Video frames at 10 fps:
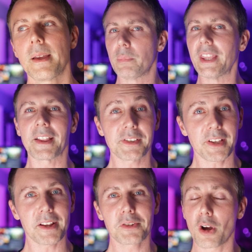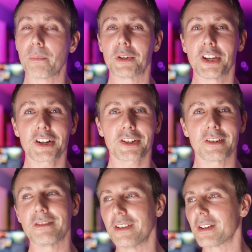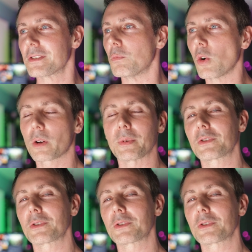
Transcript: But that said, competition does work